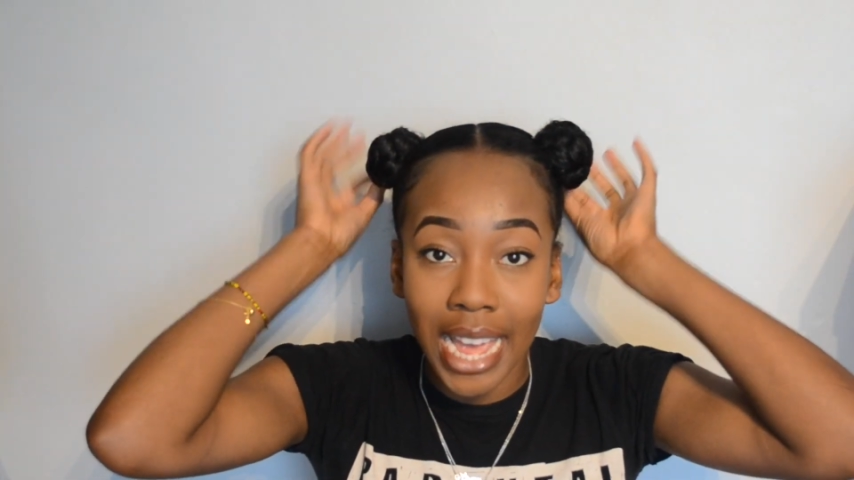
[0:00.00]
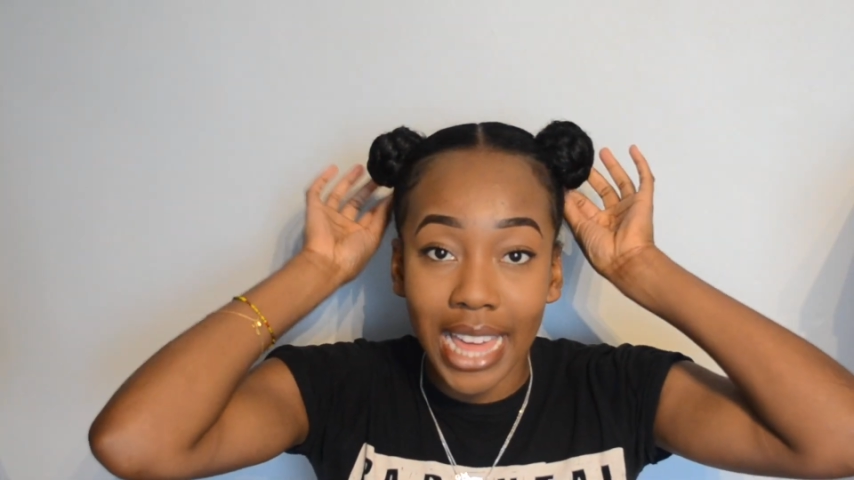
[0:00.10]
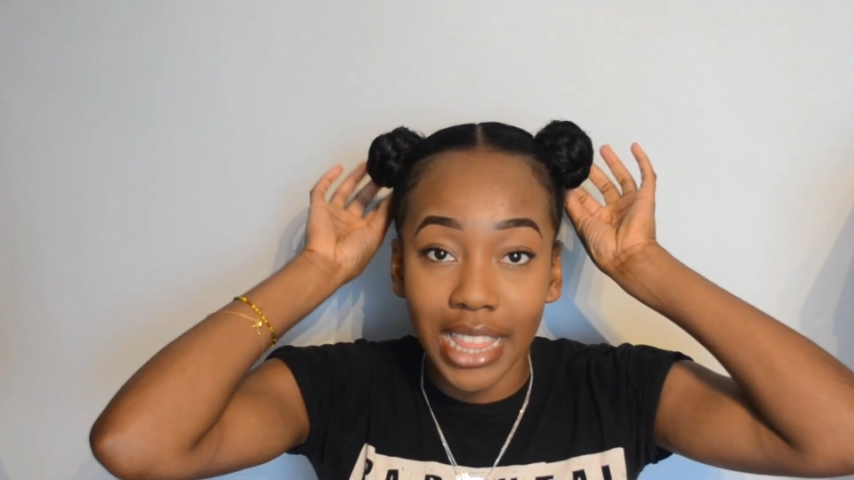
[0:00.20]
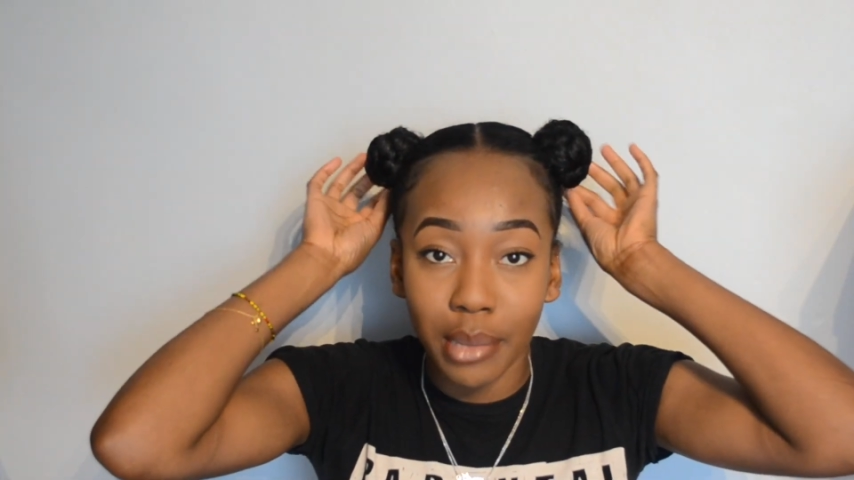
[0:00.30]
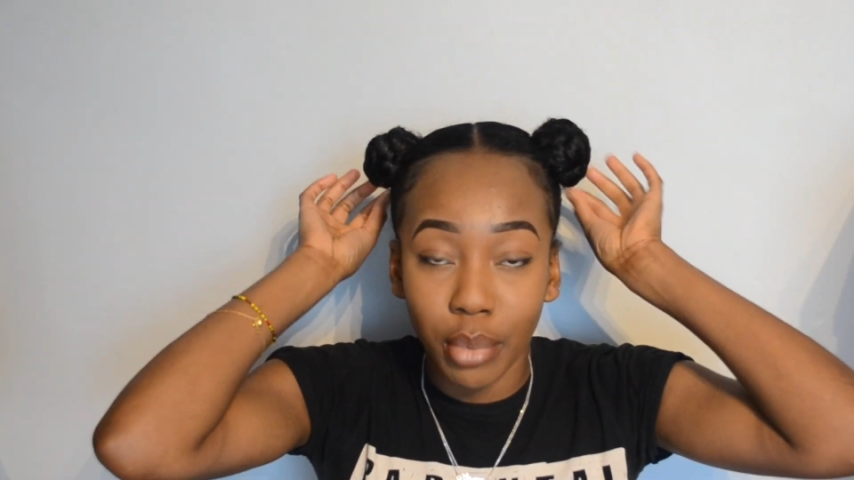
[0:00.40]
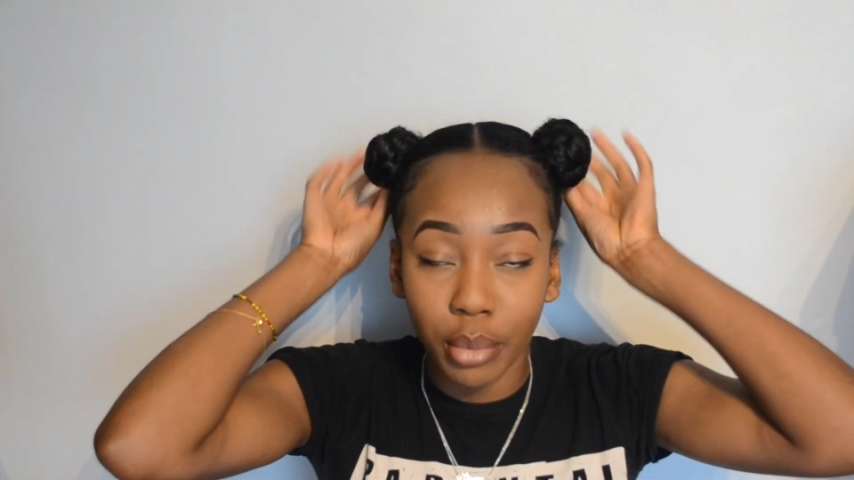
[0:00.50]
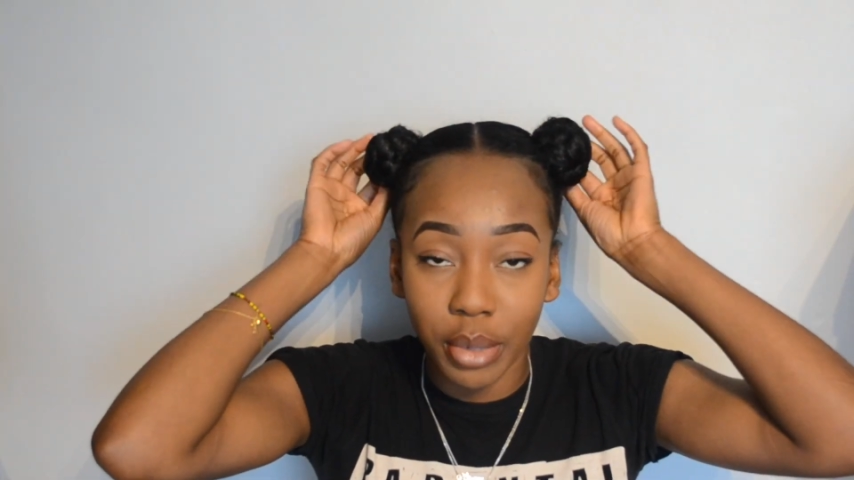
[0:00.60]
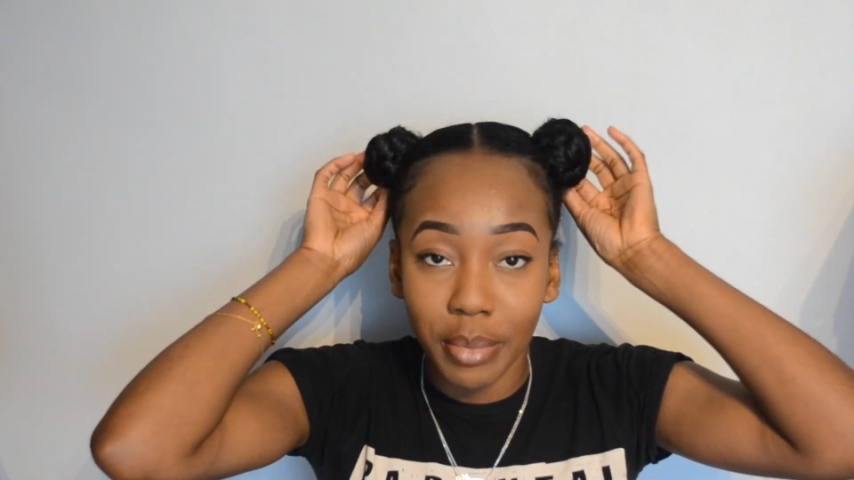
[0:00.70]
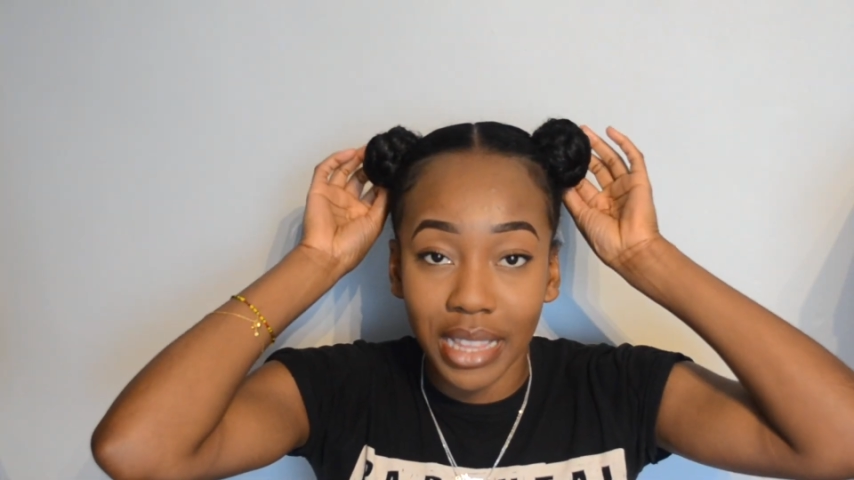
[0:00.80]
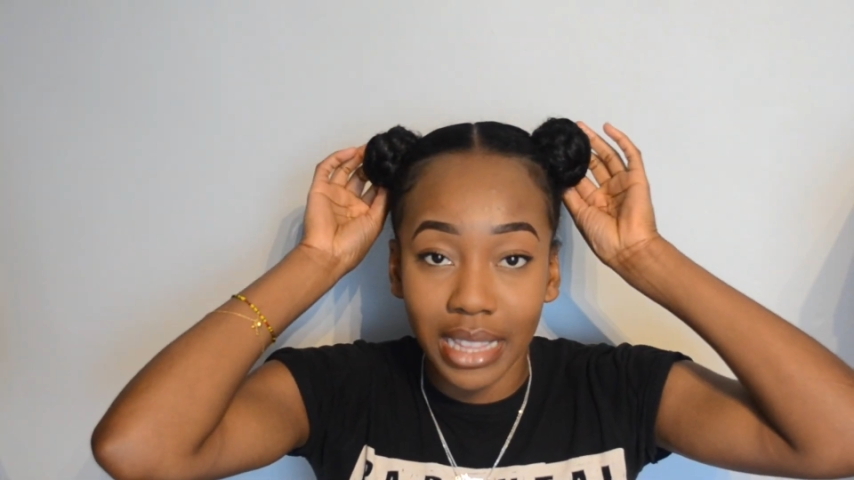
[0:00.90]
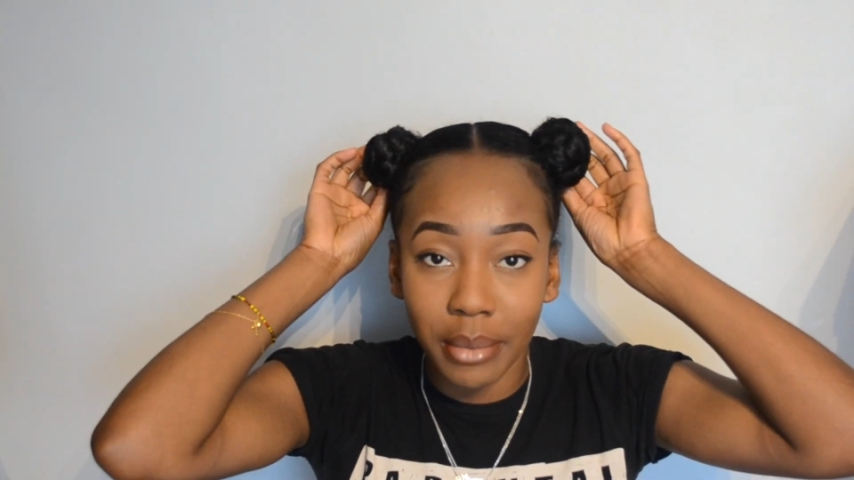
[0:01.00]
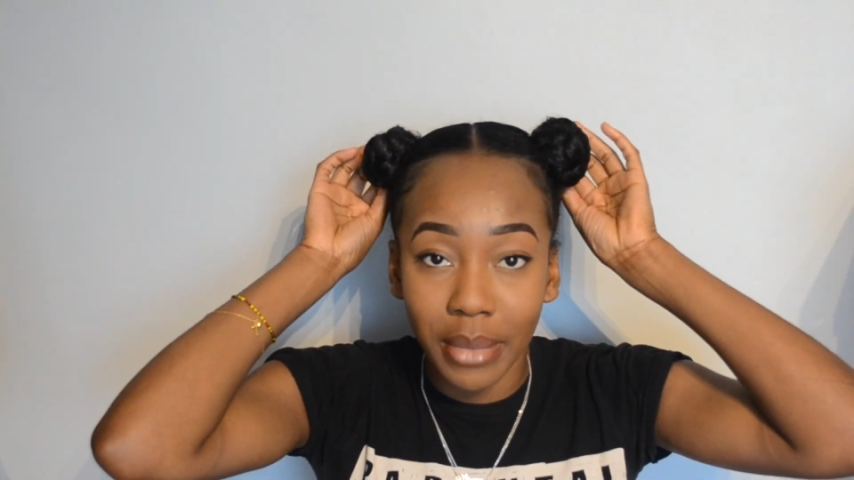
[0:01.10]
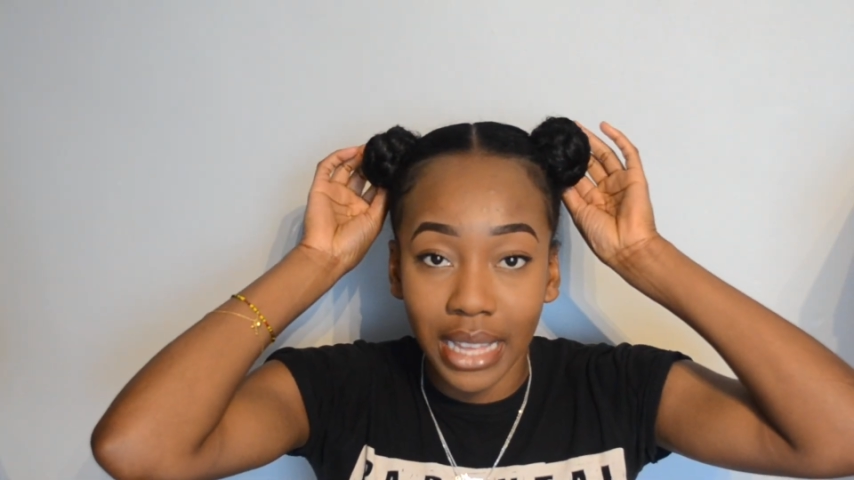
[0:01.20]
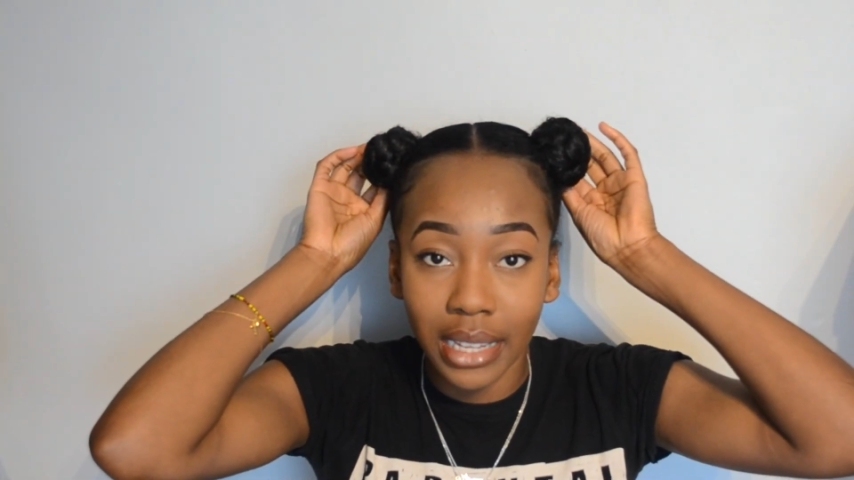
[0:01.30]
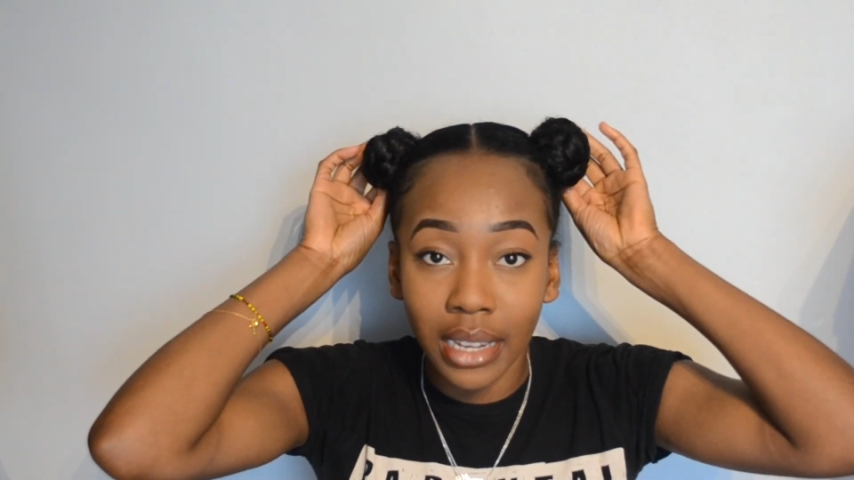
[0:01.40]
and then bobby pin them
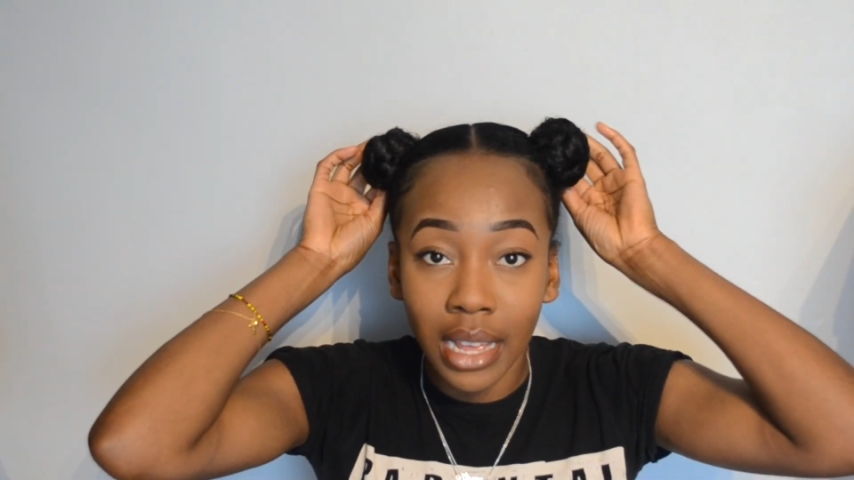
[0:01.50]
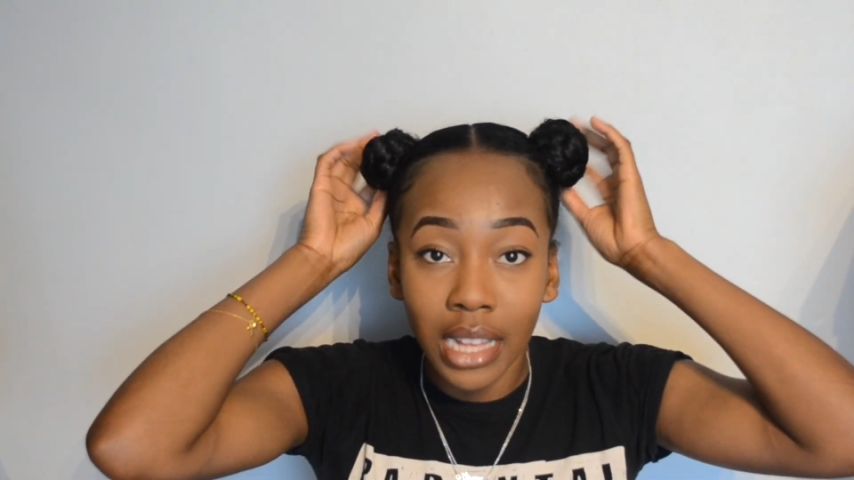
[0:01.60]
in